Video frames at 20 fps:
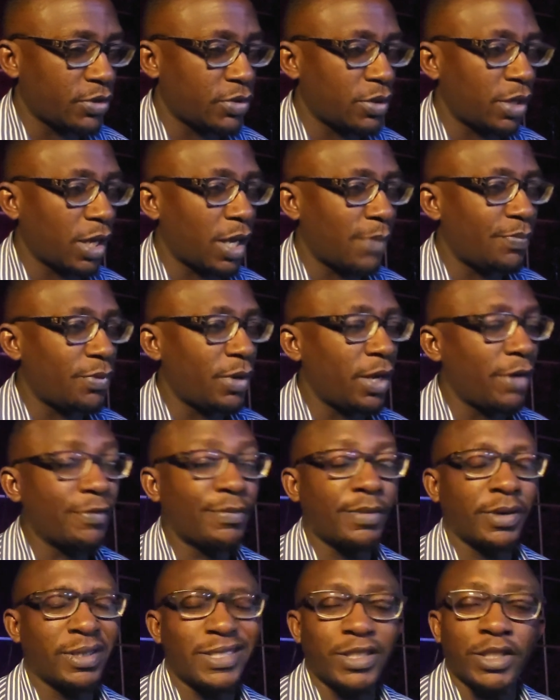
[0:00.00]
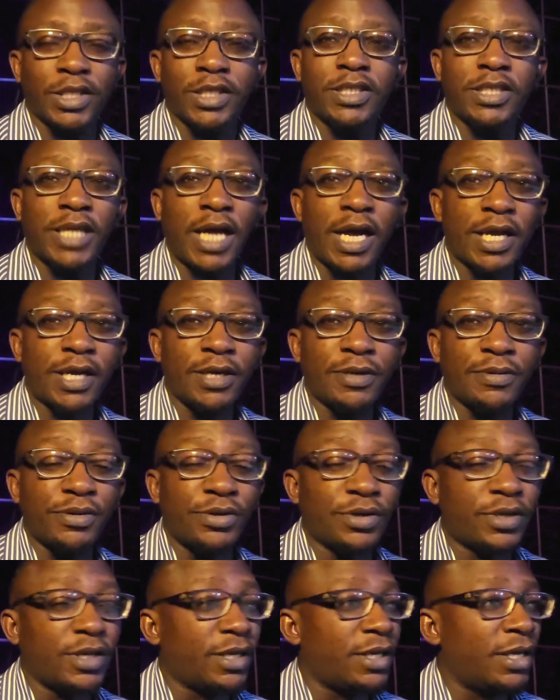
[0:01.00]
So I put everybody in a stack,
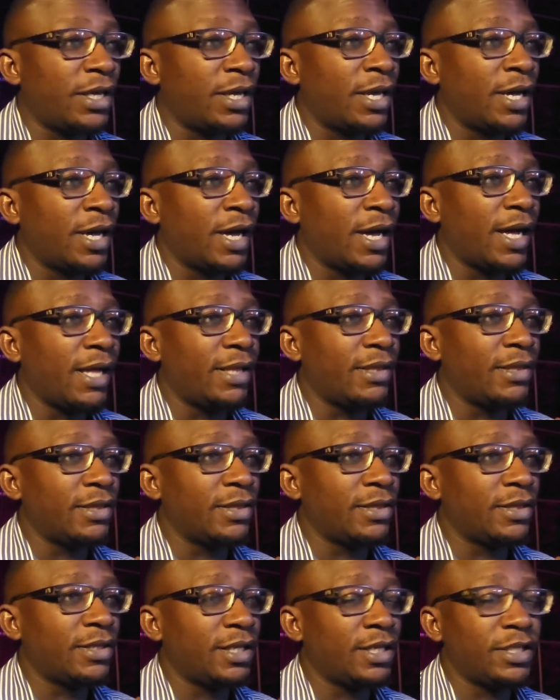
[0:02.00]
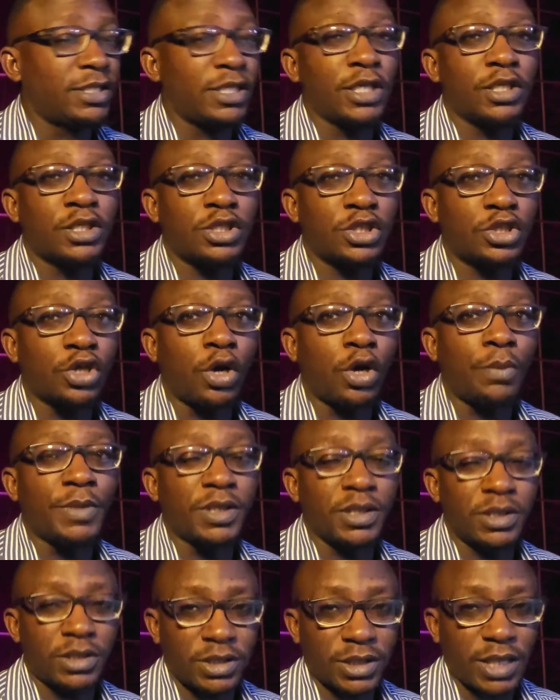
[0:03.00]
okay, and it's a
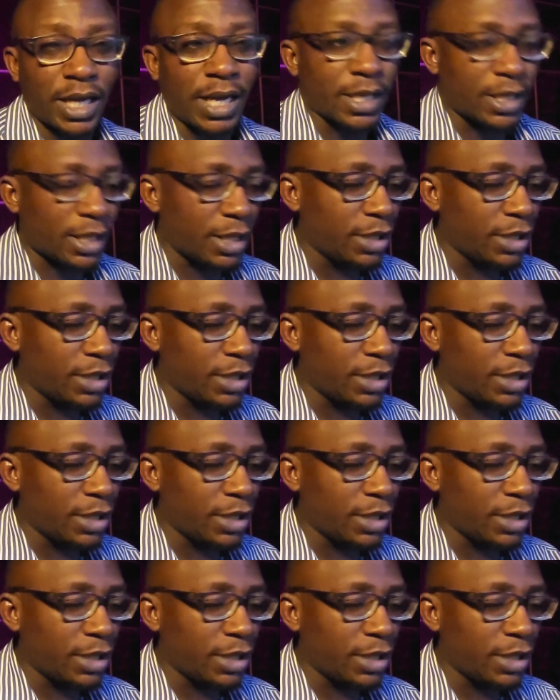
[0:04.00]
summing stack.